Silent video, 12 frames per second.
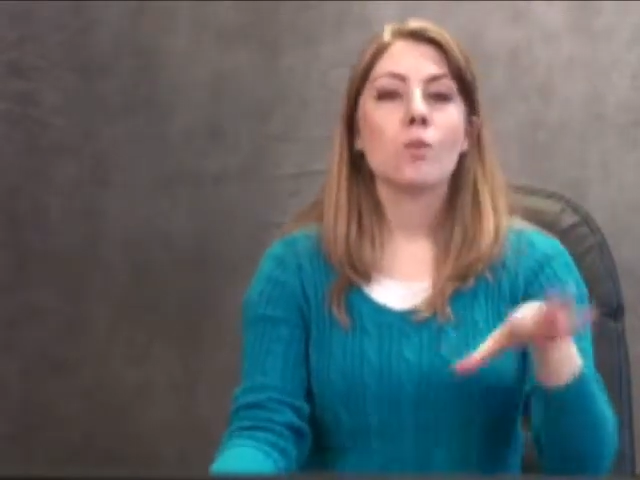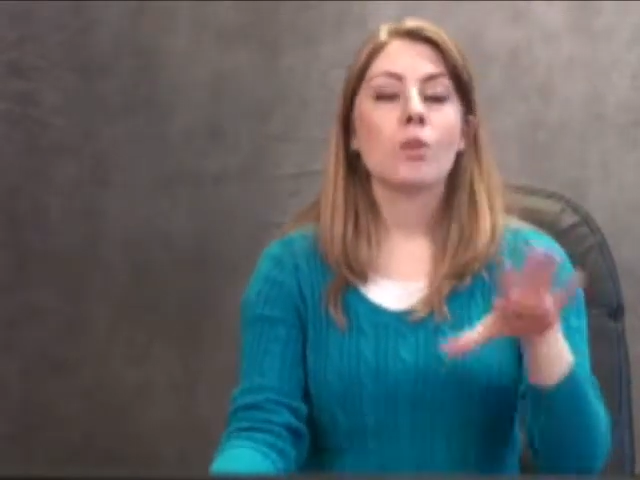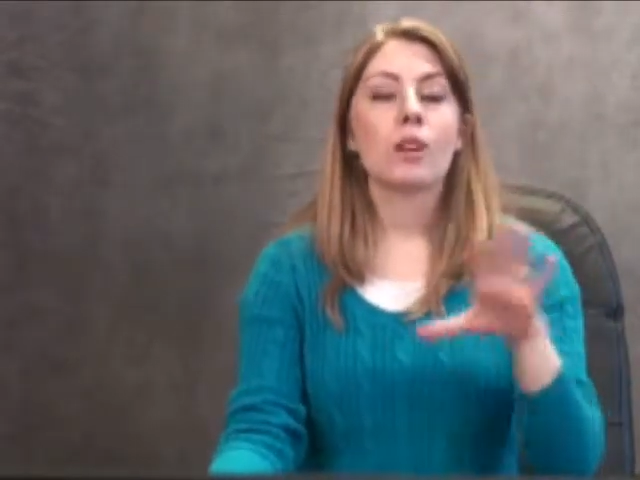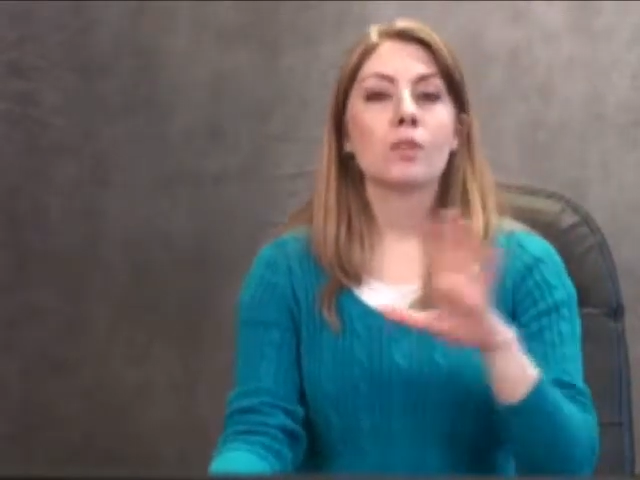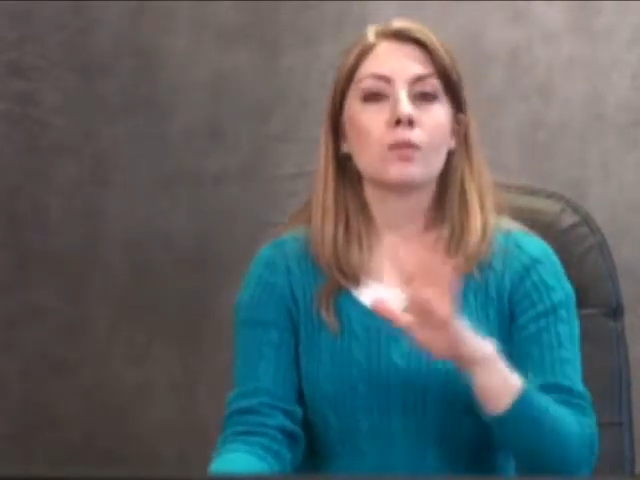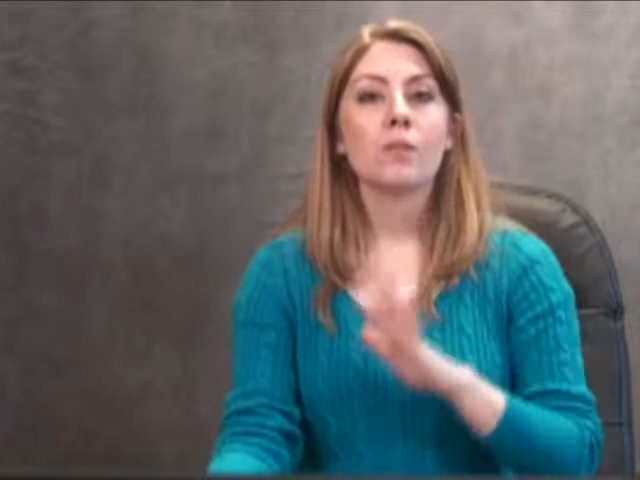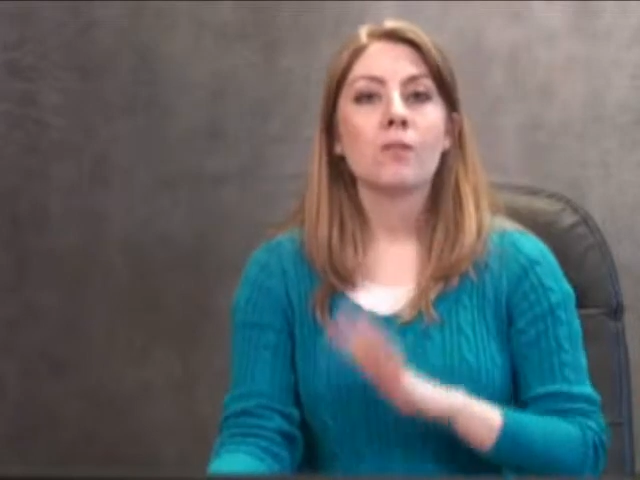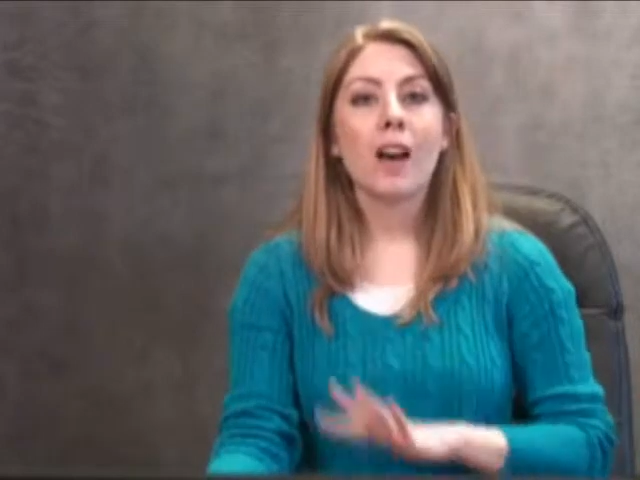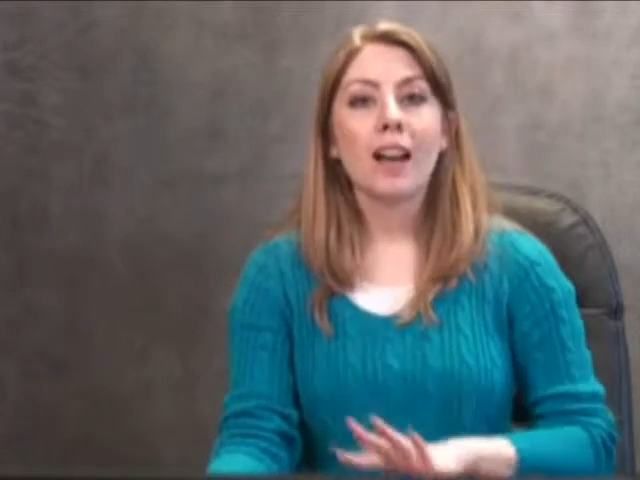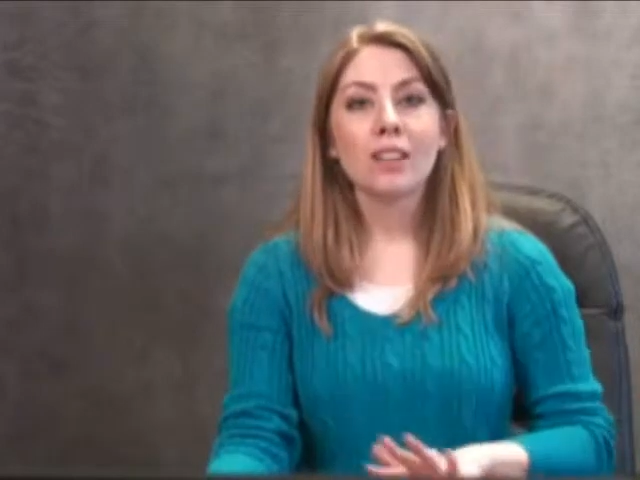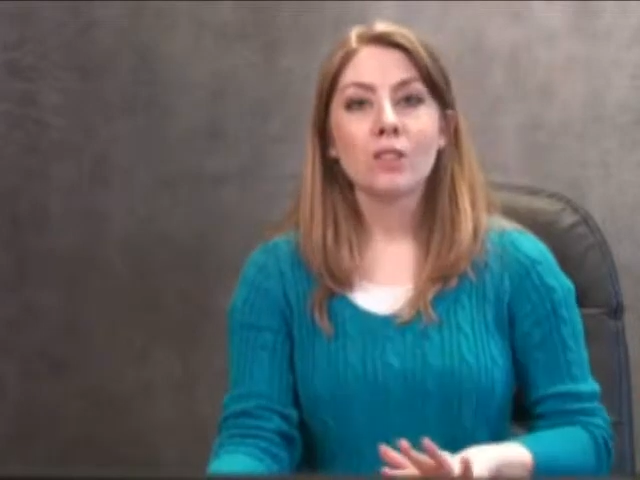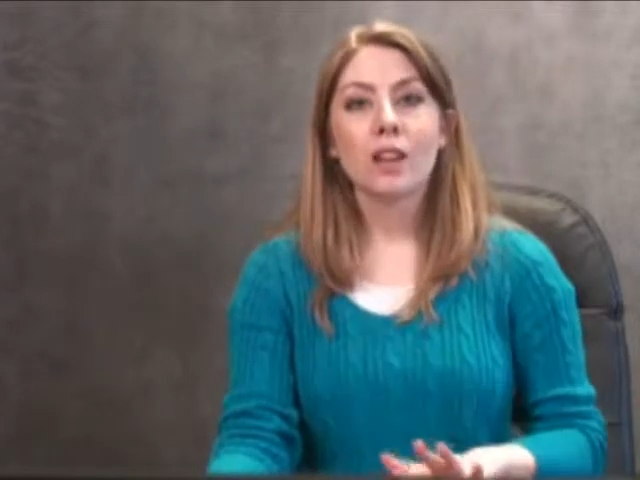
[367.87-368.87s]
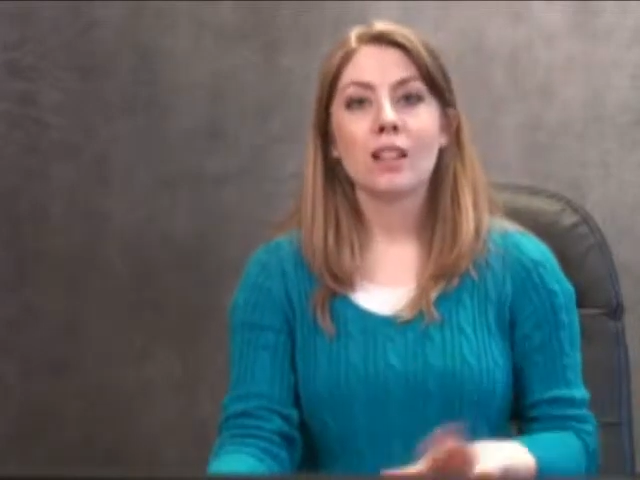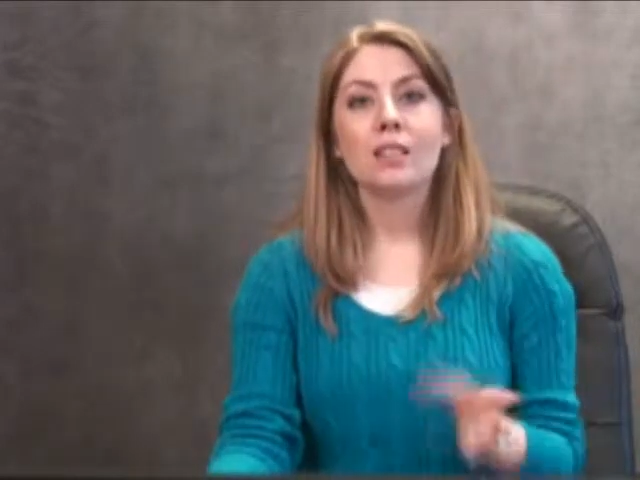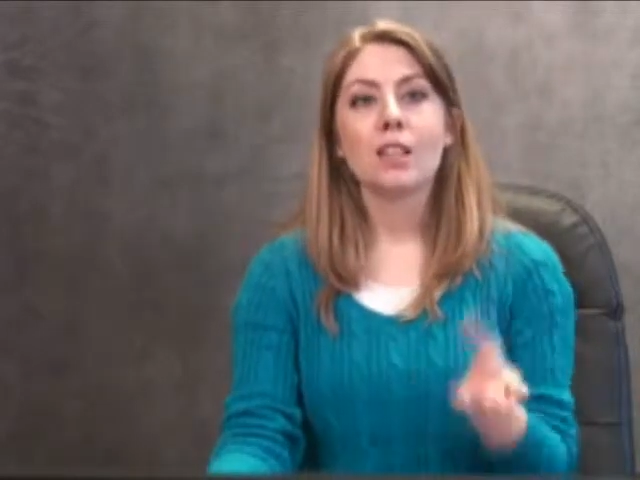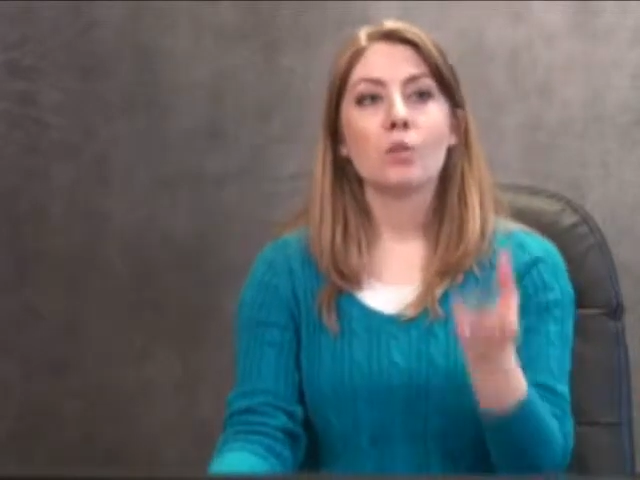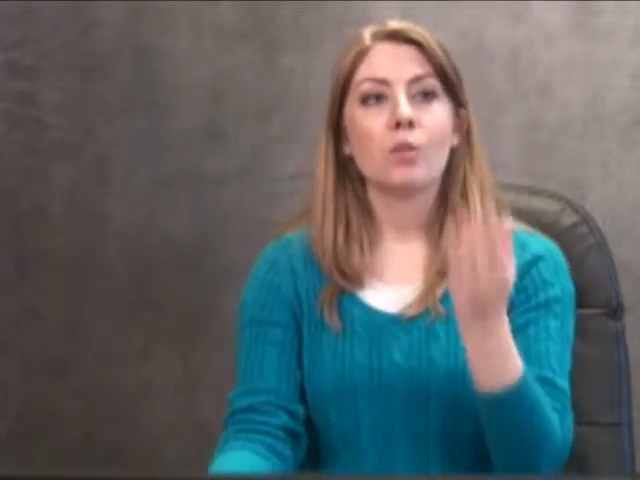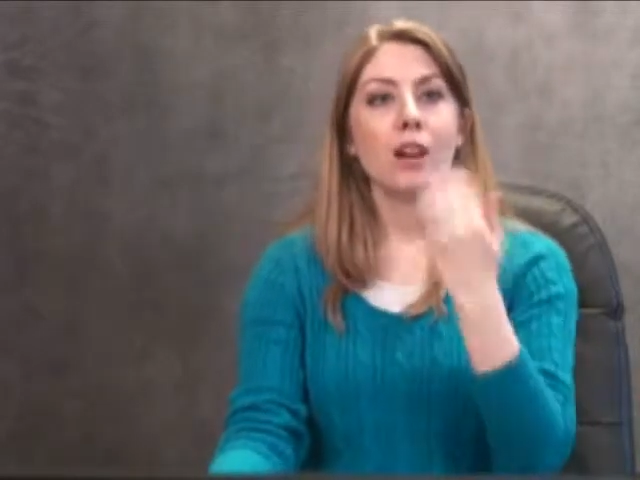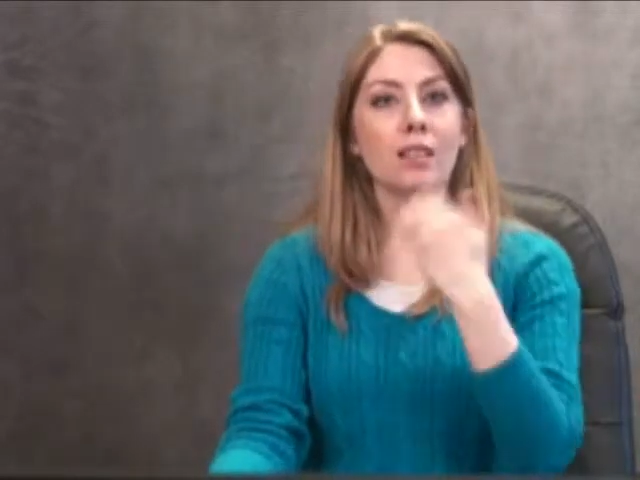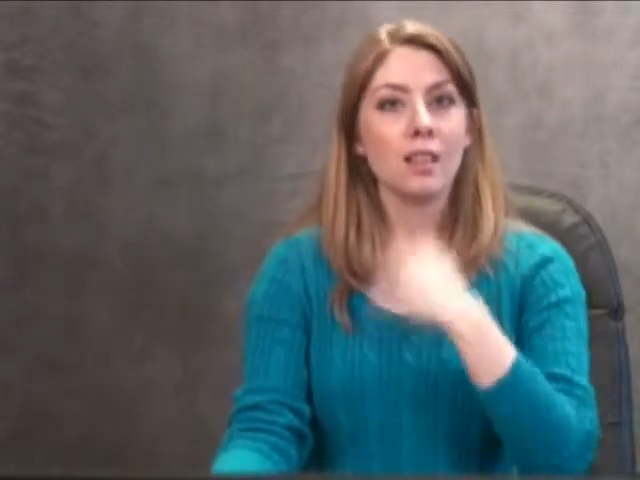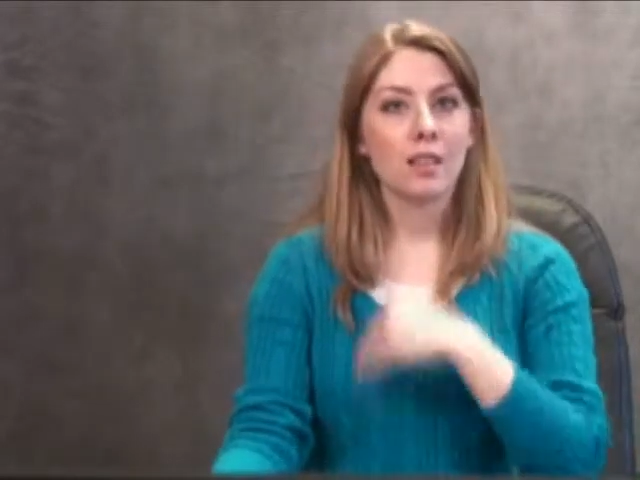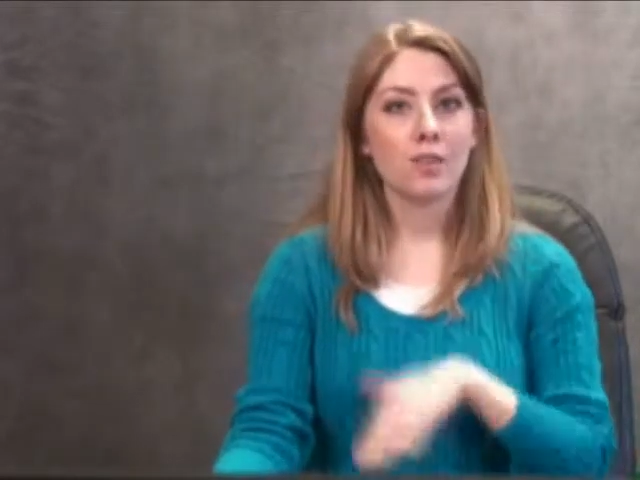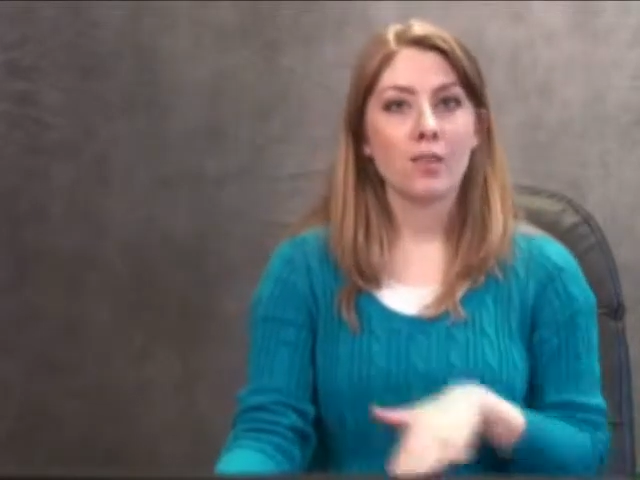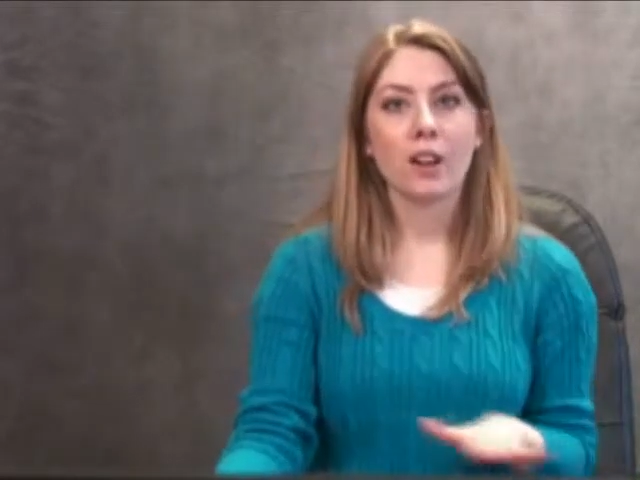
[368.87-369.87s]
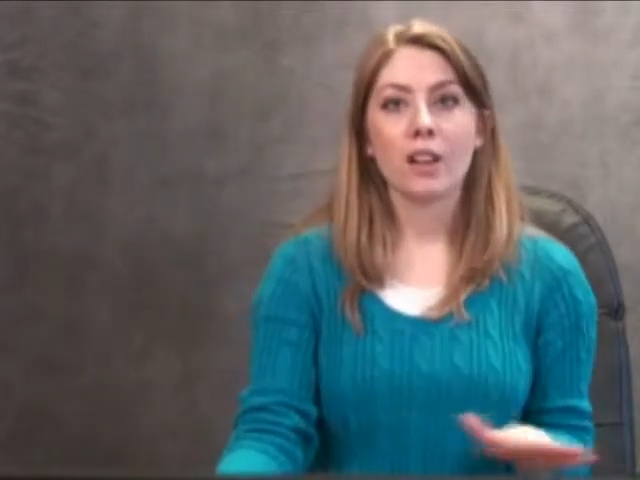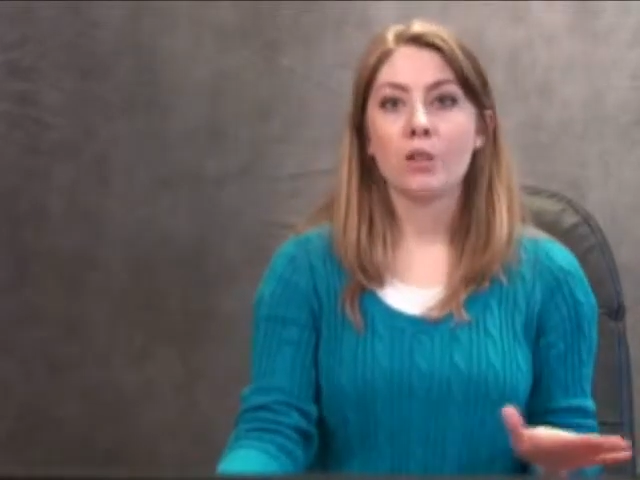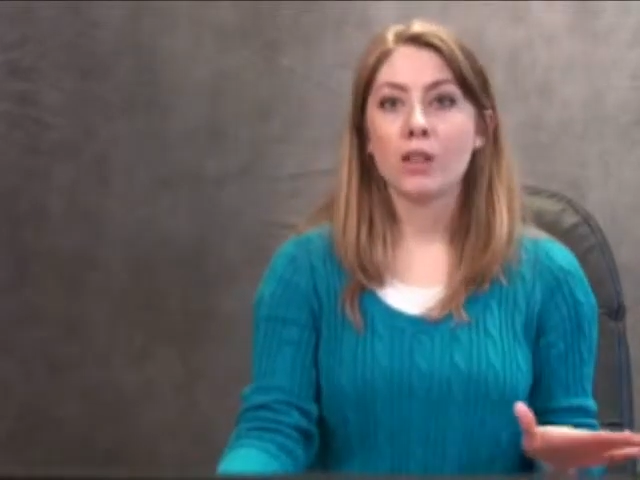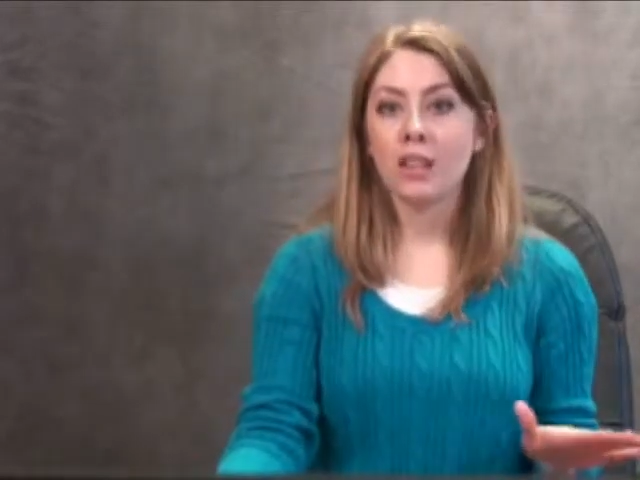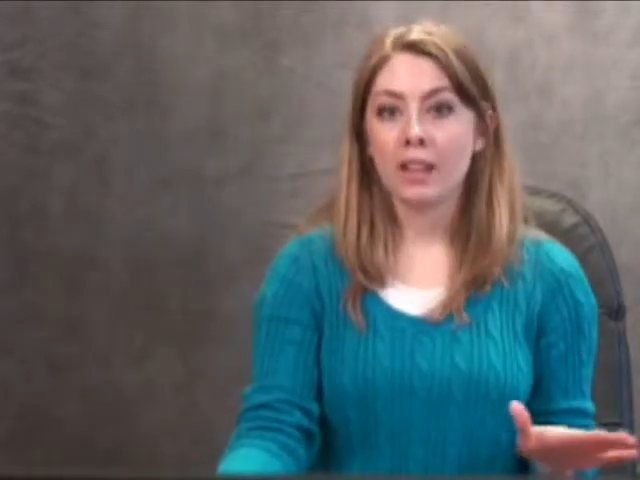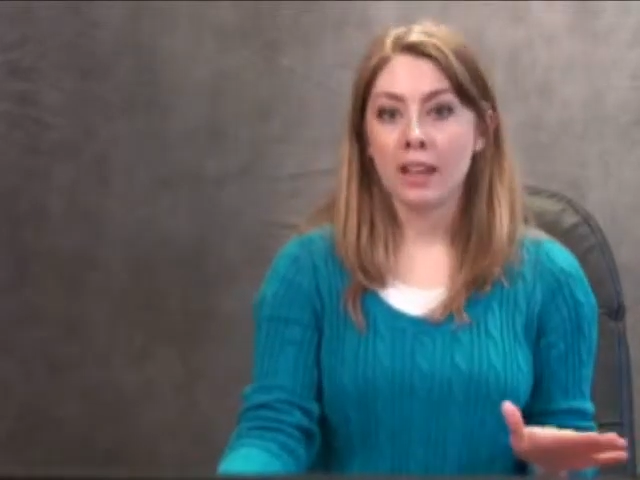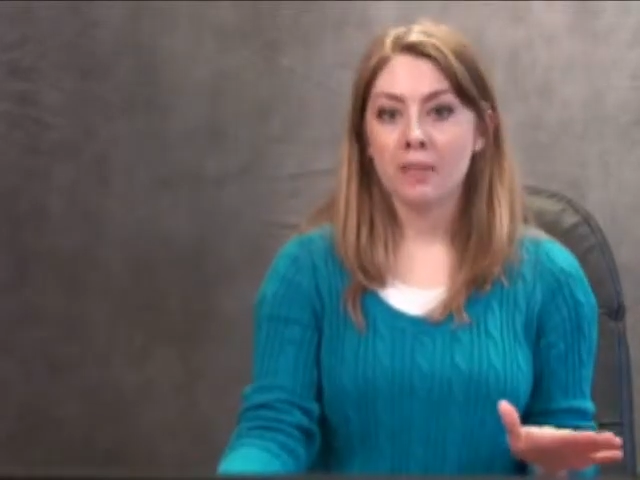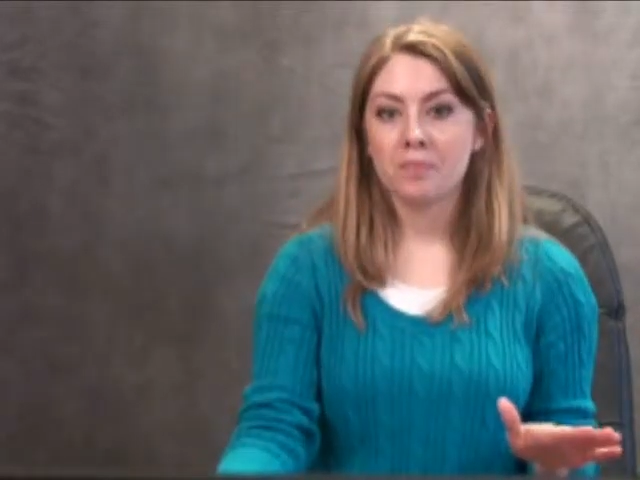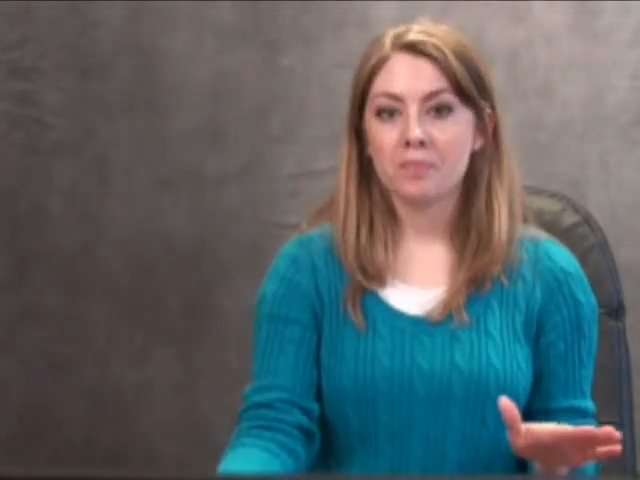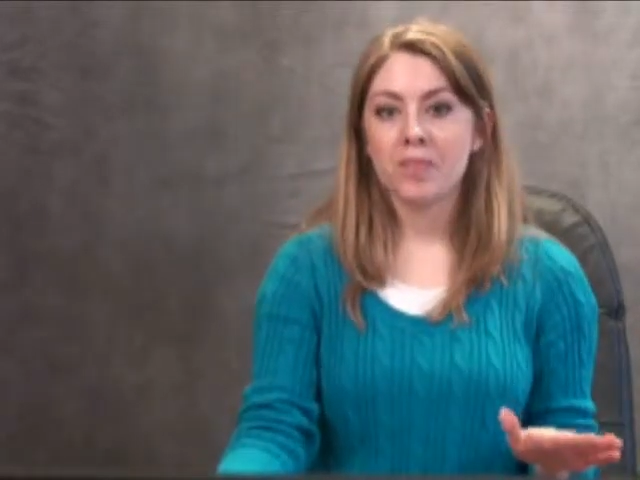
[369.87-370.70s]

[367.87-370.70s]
whereas refined grains get processed very quickly.